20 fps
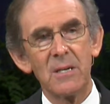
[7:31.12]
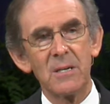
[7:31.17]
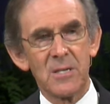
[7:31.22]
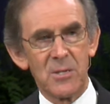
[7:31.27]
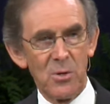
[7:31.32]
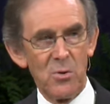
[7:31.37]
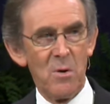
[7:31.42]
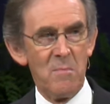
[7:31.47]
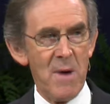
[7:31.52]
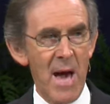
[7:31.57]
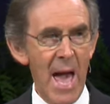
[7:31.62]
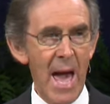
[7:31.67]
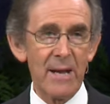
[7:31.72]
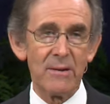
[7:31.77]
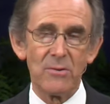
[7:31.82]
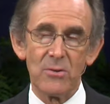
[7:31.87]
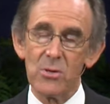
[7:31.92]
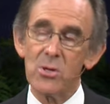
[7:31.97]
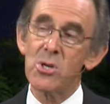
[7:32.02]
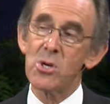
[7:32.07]
to a
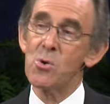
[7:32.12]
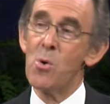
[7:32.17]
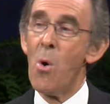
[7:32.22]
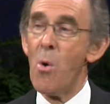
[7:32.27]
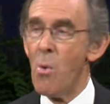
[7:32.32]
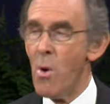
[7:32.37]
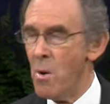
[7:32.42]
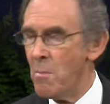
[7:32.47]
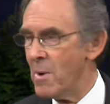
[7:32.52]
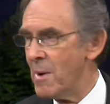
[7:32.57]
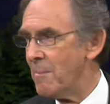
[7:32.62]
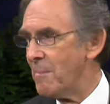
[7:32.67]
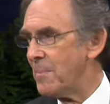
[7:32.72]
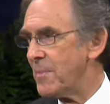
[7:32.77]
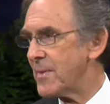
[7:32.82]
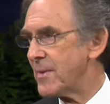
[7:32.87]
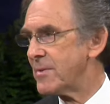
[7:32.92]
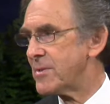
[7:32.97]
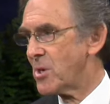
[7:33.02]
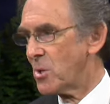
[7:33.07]
man, to a woman,
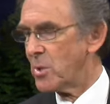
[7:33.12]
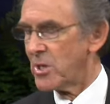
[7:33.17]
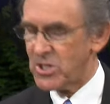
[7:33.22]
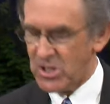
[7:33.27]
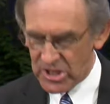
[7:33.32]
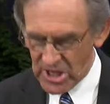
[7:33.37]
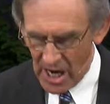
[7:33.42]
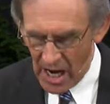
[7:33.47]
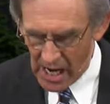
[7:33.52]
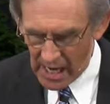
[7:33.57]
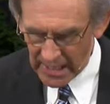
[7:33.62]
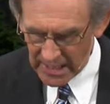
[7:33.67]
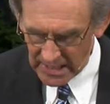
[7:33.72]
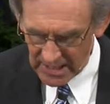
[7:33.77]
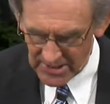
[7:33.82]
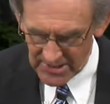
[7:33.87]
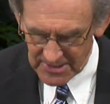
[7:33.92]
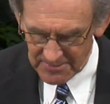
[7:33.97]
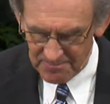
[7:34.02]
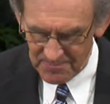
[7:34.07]
to a
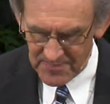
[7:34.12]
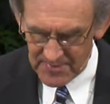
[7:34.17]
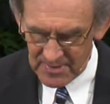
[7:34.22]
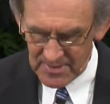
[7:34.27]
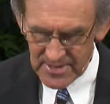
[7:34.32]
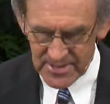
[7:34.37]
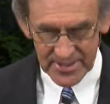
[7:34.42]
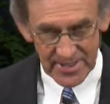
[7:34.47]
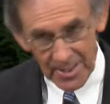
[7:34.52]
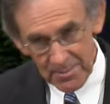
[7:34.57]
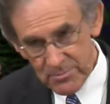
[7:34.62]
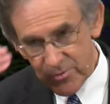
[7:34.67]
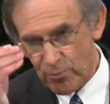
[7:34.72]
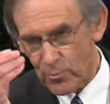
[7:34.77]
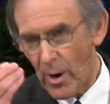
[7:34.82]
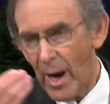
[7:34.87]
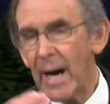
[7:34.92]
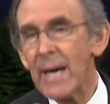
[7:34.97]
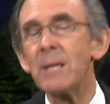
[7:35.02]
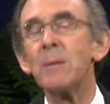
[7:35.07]
child. Seems
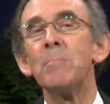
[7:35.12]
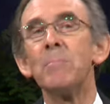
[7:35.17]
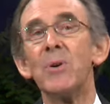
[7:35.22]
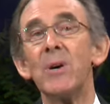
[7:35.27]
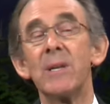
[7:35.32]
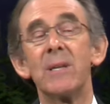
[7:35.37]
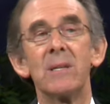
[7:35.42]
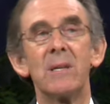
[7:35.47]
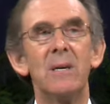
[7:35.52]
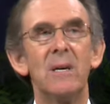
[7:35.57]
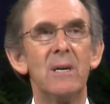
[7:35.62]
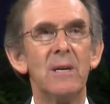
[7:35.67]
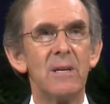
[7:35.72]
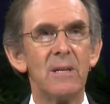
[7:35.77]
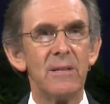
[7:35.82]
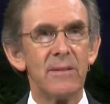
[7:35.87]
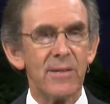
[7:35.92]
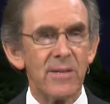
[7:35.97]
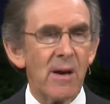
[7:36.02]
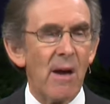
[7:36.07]
right, but
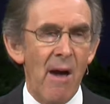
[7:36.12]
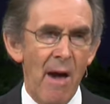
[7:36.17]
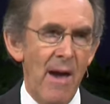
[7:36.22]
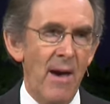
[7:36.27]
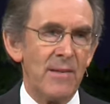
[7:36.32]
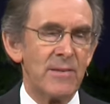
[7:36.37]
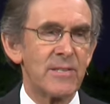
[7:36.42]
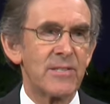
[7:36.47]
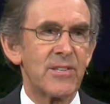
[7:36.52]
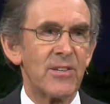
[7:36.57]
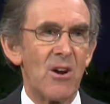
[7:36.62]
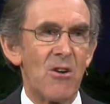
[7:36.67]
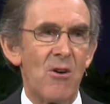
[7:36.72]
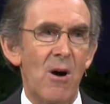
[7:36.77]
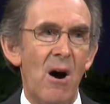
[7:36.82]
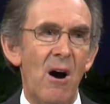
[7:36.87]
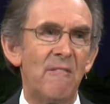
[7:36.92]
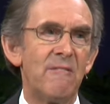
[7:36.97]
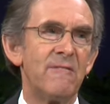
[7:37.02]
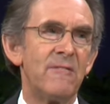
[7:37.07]
the ends
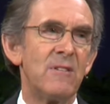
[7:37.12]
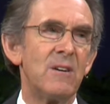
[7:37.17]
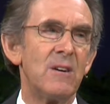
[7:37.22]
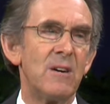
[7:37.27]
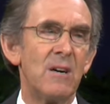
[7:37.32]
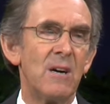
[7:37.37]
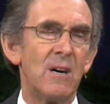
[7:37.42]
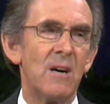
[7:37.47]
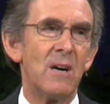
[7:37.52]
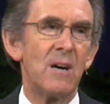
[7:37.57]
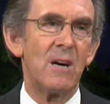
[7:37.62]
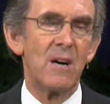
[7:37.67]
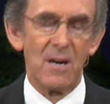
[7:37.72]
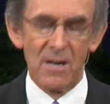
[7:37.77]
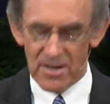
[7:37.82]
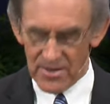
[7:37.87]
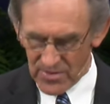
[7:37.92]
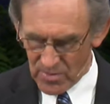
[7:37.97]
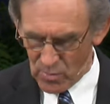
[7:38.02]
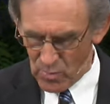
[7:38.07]
thereof
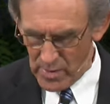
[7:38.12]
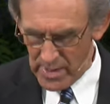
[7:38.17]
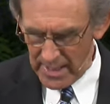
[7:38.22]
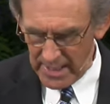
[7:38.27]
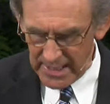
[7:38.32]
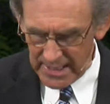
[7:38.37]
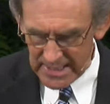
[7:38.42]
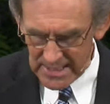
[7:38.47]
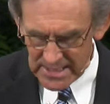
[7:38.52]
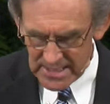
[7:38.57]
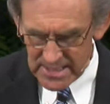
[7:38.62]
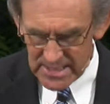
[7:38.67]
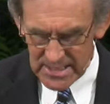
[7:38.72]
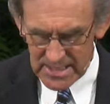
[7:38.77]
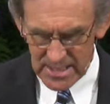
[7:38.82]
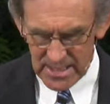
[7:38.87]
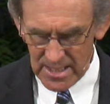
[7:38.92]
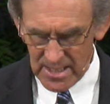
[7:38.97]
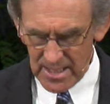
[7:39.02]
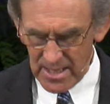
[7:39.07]
are the
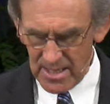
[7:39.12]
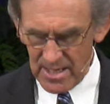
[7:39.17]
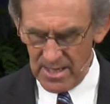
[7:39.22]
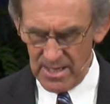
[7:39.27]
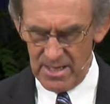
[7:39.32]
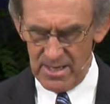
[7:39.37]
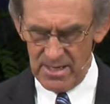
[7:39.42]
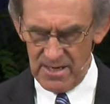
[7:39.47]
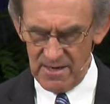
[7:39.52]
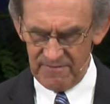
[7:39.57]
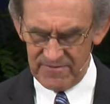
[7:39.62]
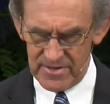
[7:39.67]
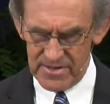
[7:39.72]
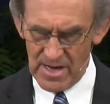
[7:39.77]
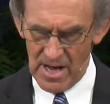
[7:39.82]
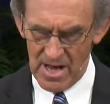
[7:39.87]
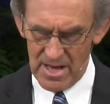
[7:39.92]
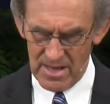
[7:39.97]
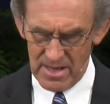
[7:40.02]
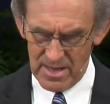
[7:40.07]
ways of
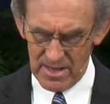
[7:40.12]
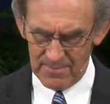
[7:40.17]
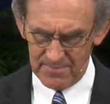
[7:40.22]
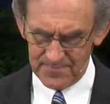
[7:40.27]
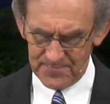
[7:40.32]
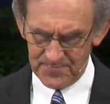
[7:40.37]
death.